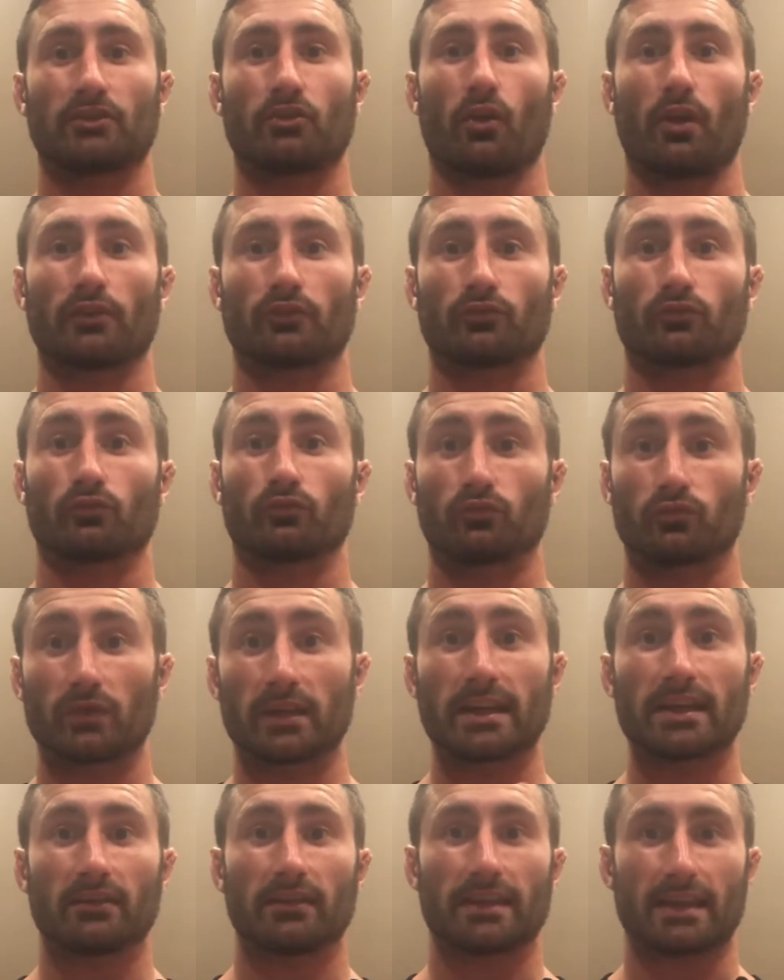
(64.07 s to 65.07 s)
going to
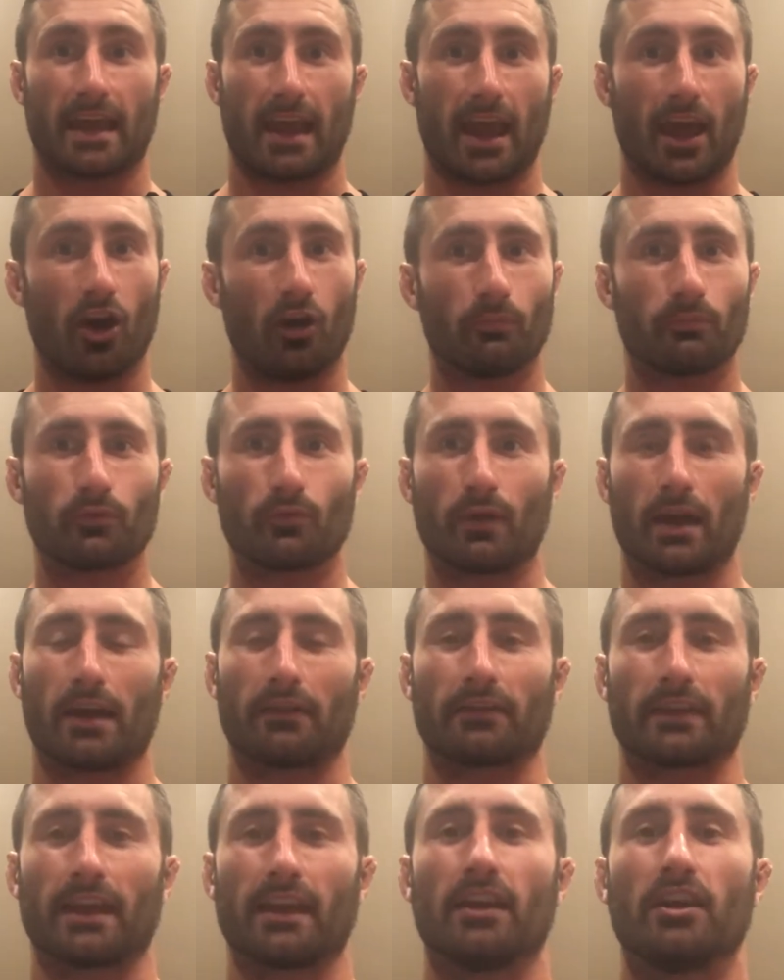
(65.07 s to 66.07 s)
really help you out
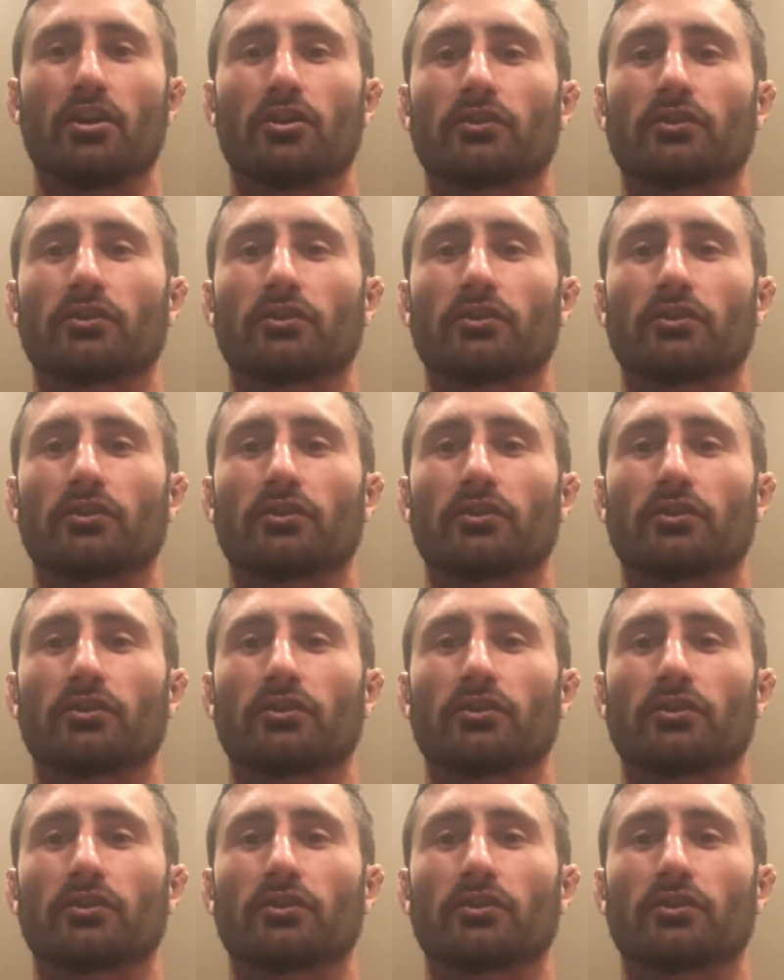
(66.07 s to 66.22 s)
there.